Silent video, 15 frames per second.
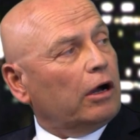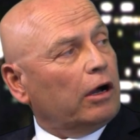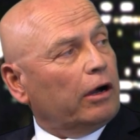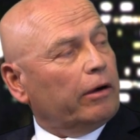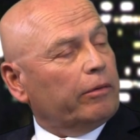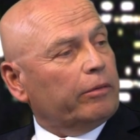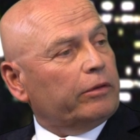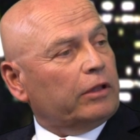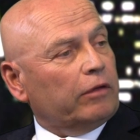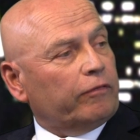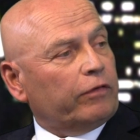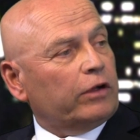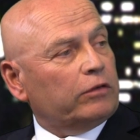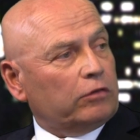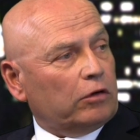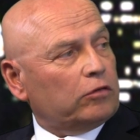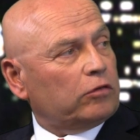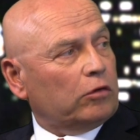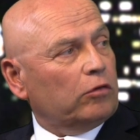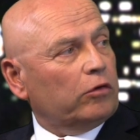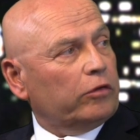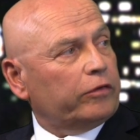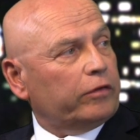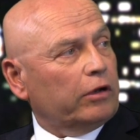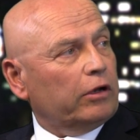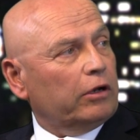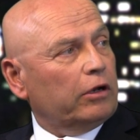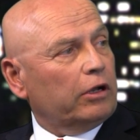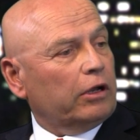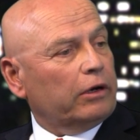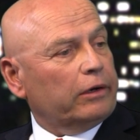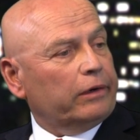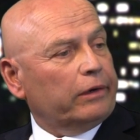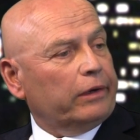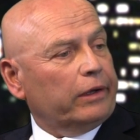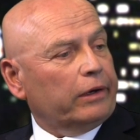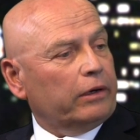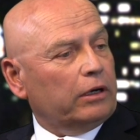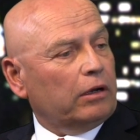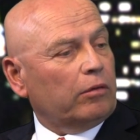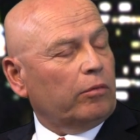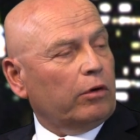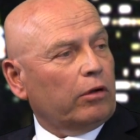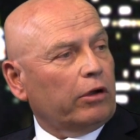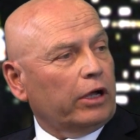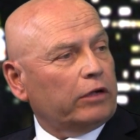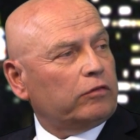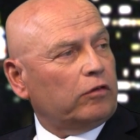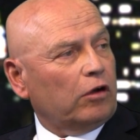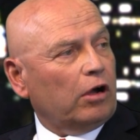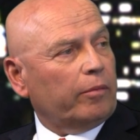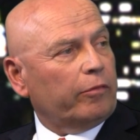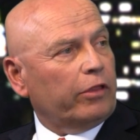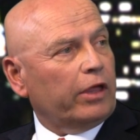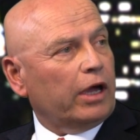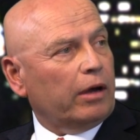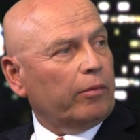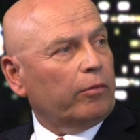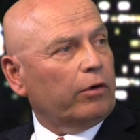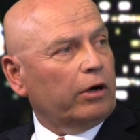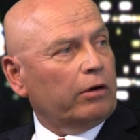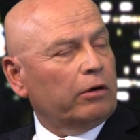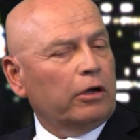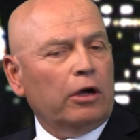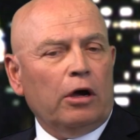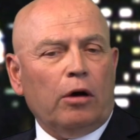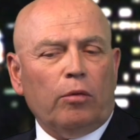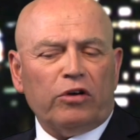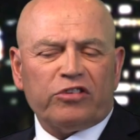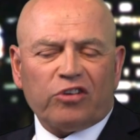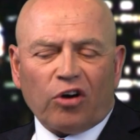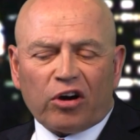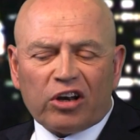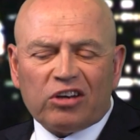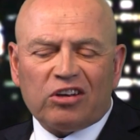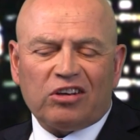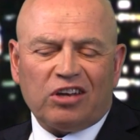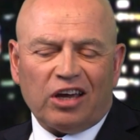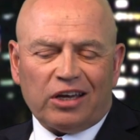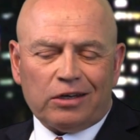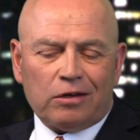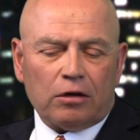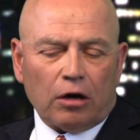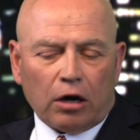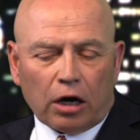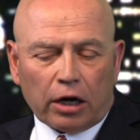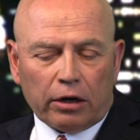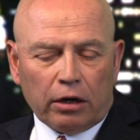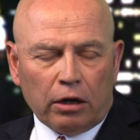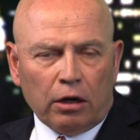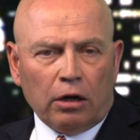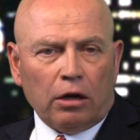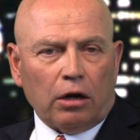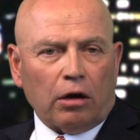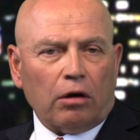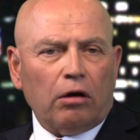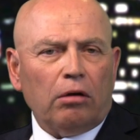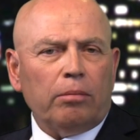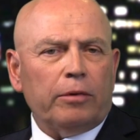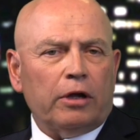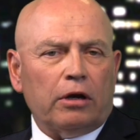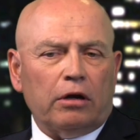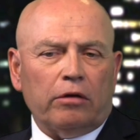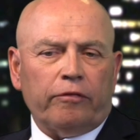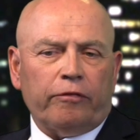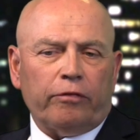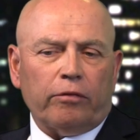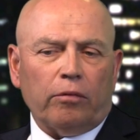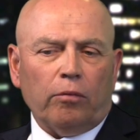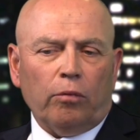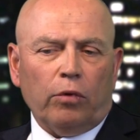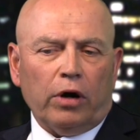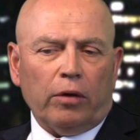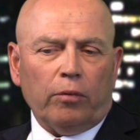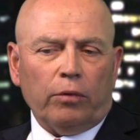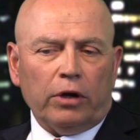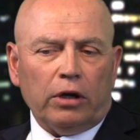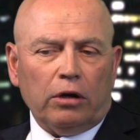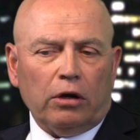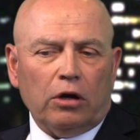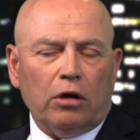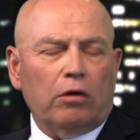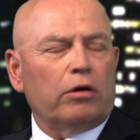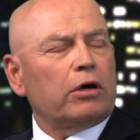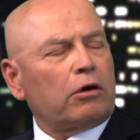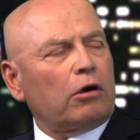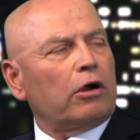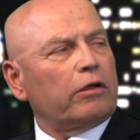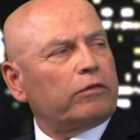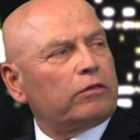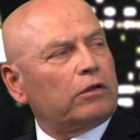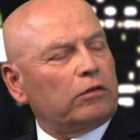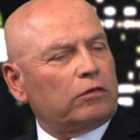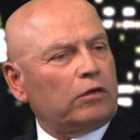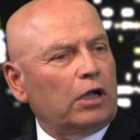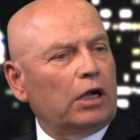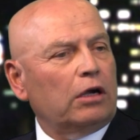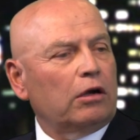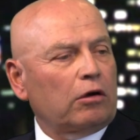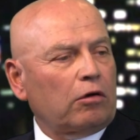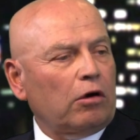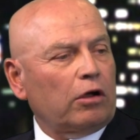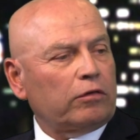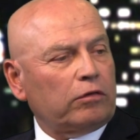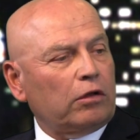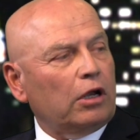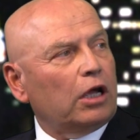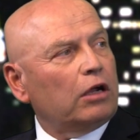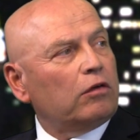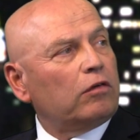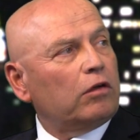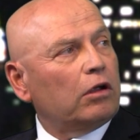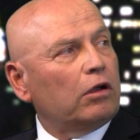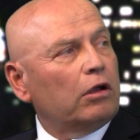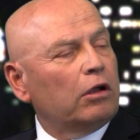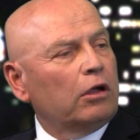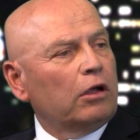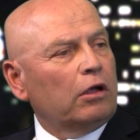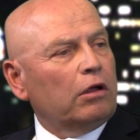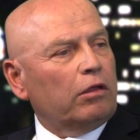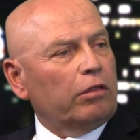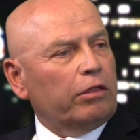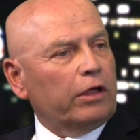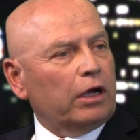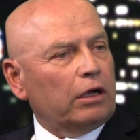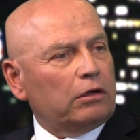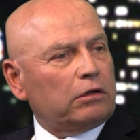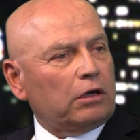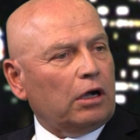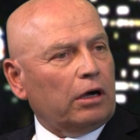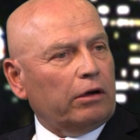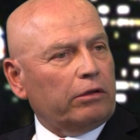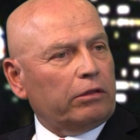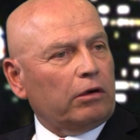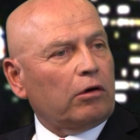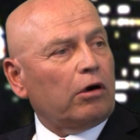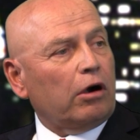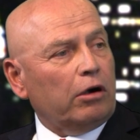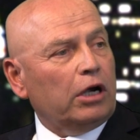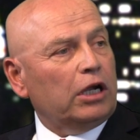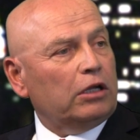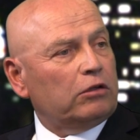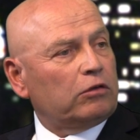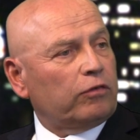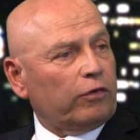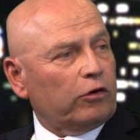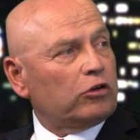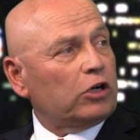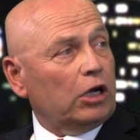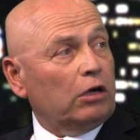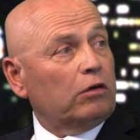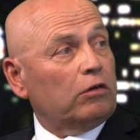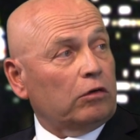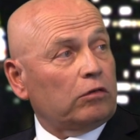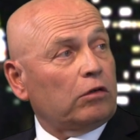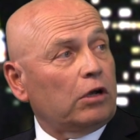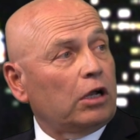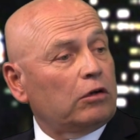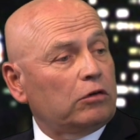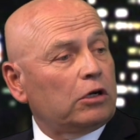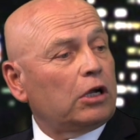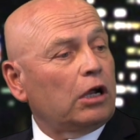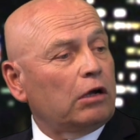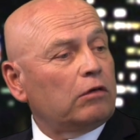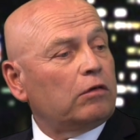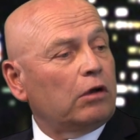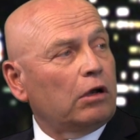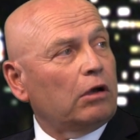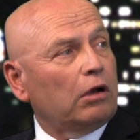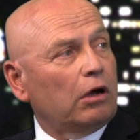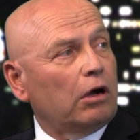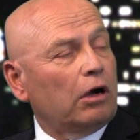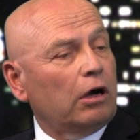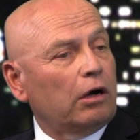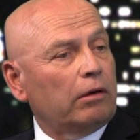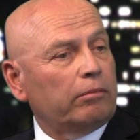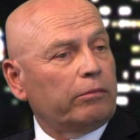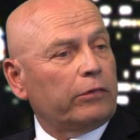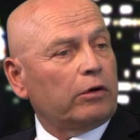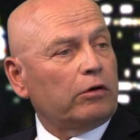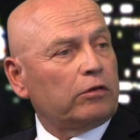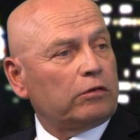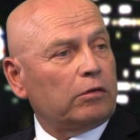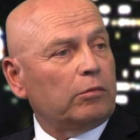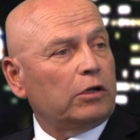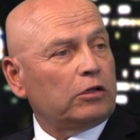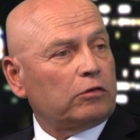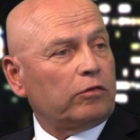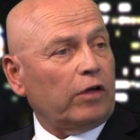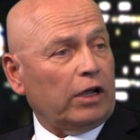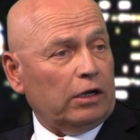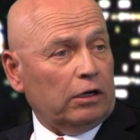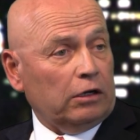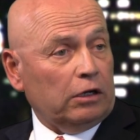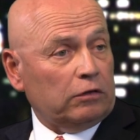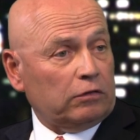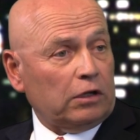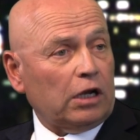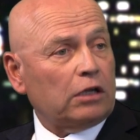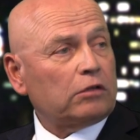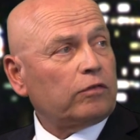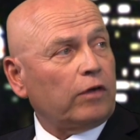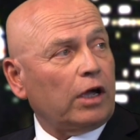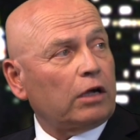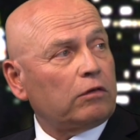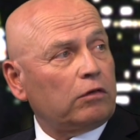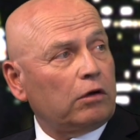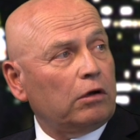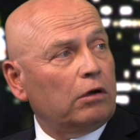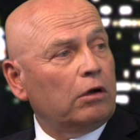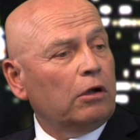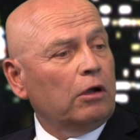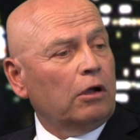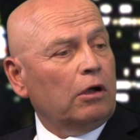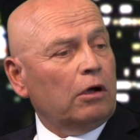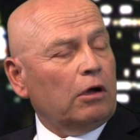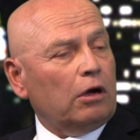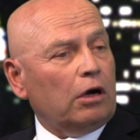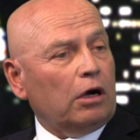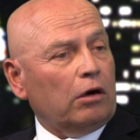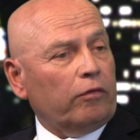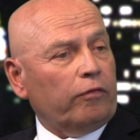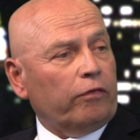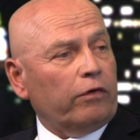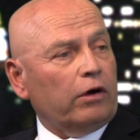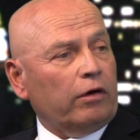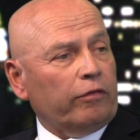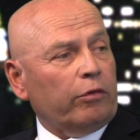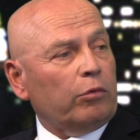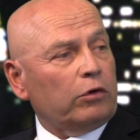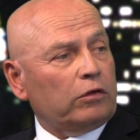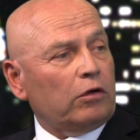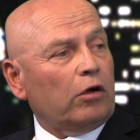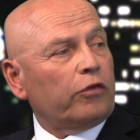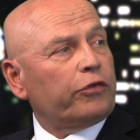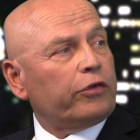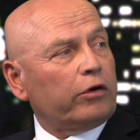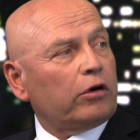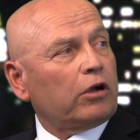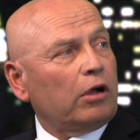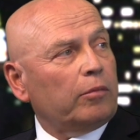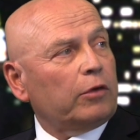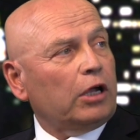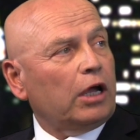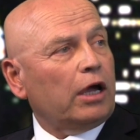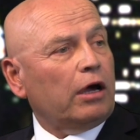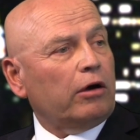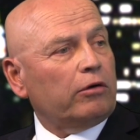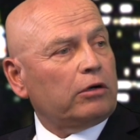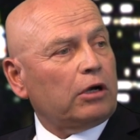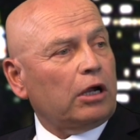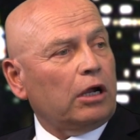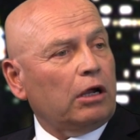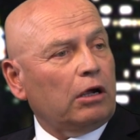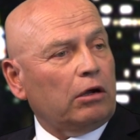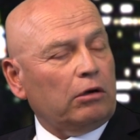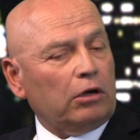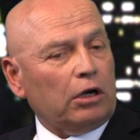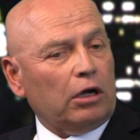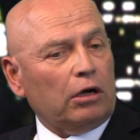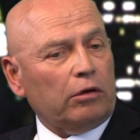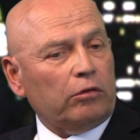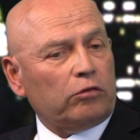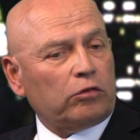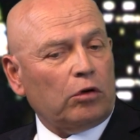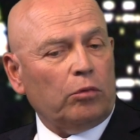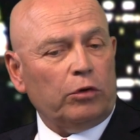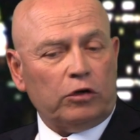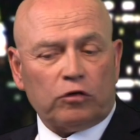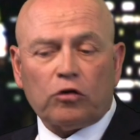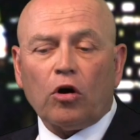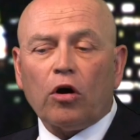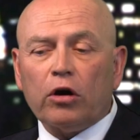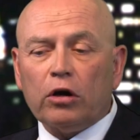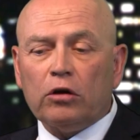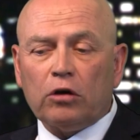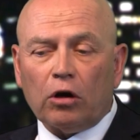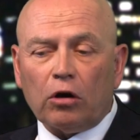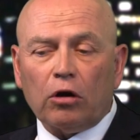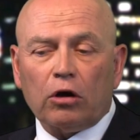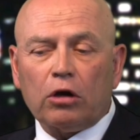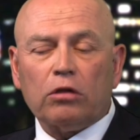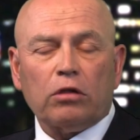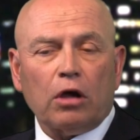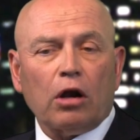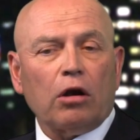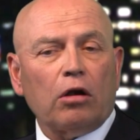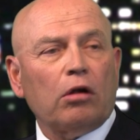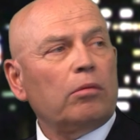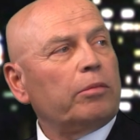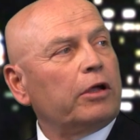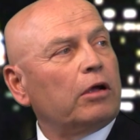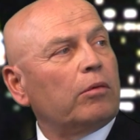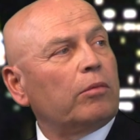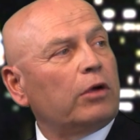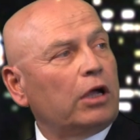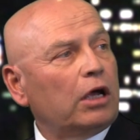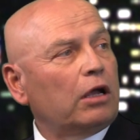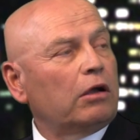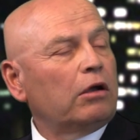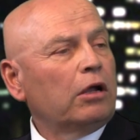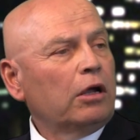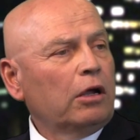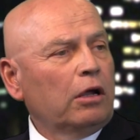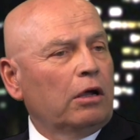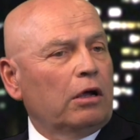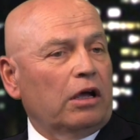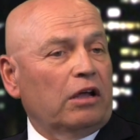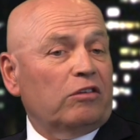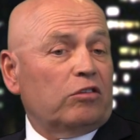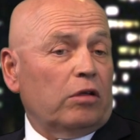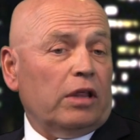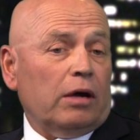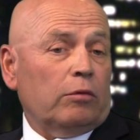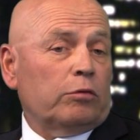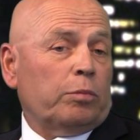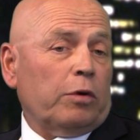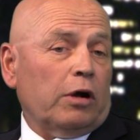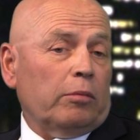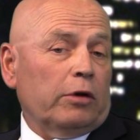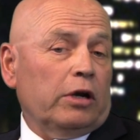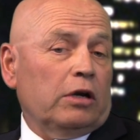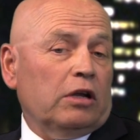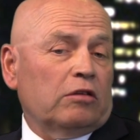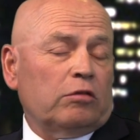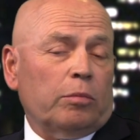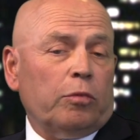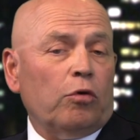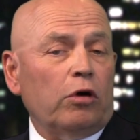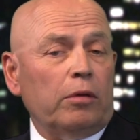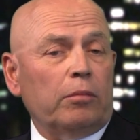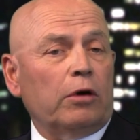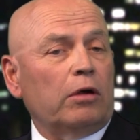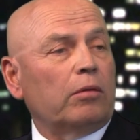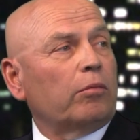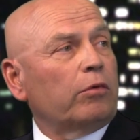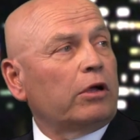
Uh, that funds our schools, and it, and, it, and it did a real nice job of that. Well, while starting to touch on a little bit of what we know across the state and across the nation that uh, there are needs for changes in education. Um, there is some disfa- dissatisfaction of, of the results that are coming out. And uh, so we started to look at that a little bit. We had and so that was probably a disappointment.